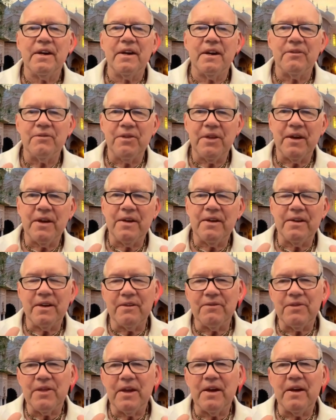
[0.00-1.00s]
if they
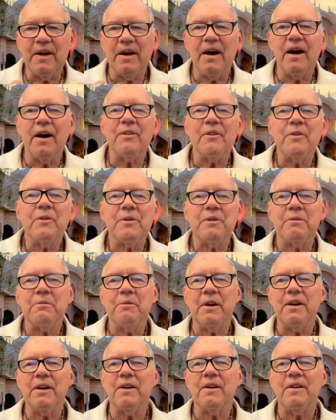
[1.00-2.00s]
hung with
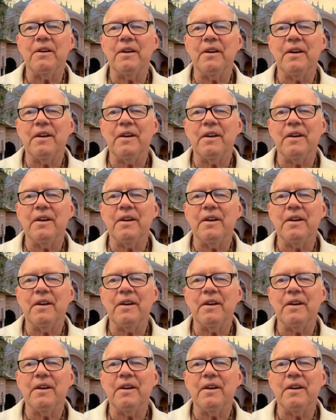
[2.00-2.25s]
me,